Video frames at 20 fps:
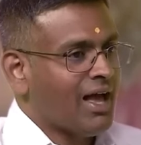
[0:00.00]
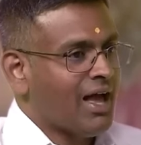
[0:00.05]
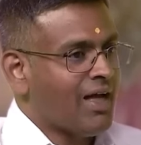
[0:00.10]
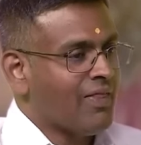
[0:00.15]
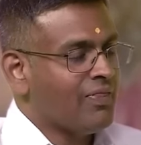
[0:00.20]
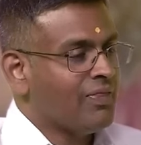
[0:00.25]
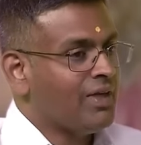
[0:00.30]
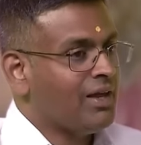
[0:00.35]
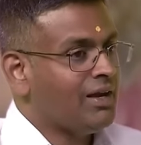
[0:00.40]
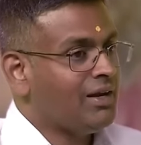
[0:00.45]

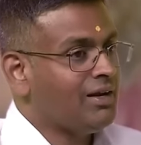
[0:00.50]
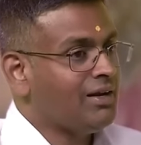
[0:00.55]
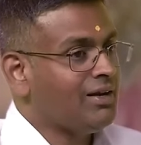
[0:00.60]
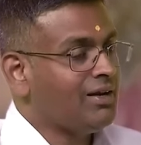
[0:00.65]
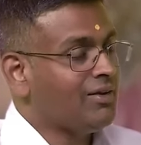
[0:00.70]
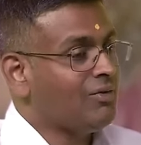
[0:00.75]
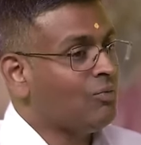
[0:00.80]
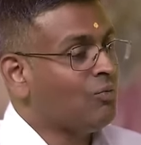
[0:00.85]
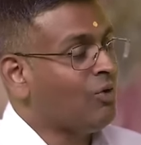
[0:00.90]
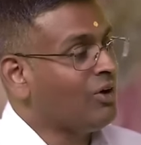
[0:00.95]
And
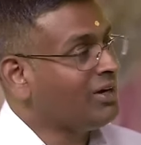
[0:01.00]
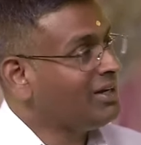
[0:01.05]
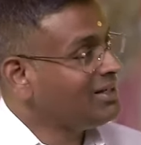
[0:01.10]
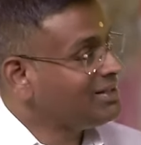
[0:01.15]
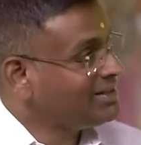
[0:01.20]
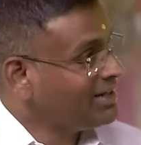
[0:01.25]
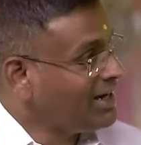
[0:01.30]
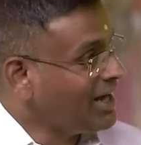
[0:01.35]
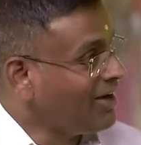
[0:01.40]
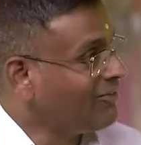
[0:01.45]
then what he
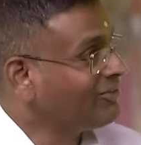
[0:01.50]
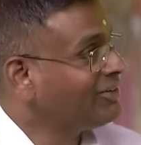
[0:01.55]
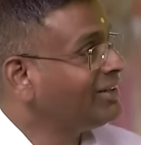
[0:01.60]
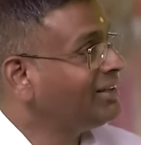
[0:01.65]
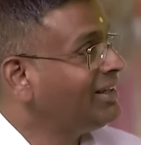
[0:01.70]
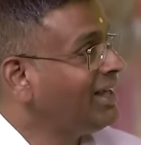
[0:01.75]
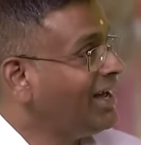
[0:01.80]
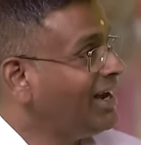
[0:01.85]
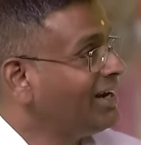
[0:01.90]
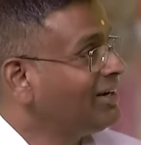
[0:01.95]
said after
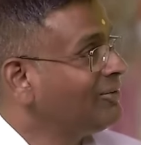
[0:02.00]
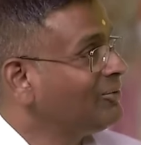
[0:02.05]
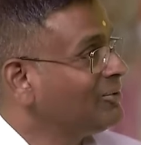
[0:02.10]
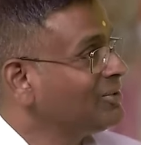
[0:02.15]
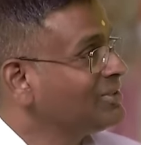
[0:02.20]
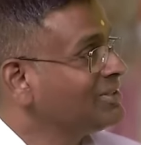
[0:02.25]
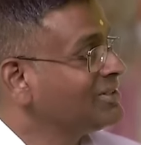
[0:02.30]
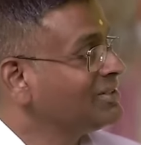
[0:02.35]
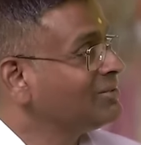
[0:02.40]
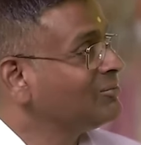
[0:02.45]
that
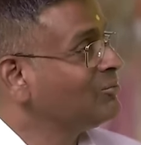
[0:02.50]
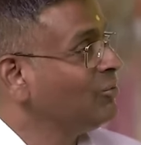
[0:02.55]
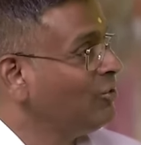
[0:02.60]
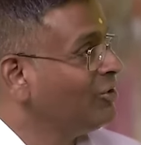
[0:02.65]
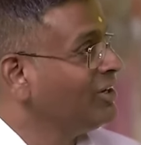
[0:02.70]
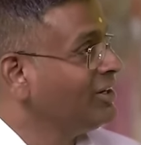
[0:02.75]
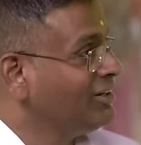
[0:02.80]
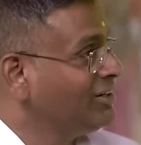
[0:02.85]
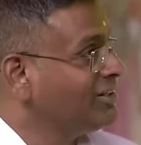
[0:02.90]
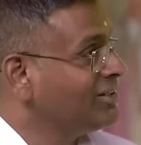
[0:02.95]
was
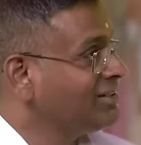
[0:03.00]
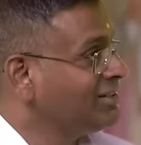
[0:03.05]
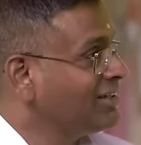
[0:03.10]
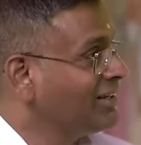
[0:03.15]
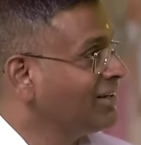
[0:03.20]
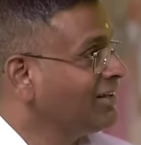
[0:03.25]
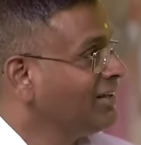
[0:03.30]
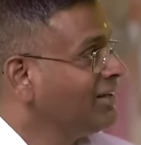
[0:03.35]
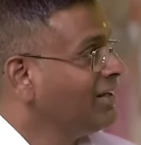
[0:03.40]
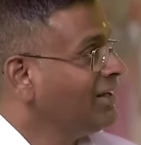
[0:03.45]
more
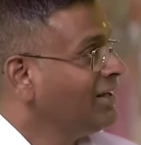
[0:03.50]
interesting.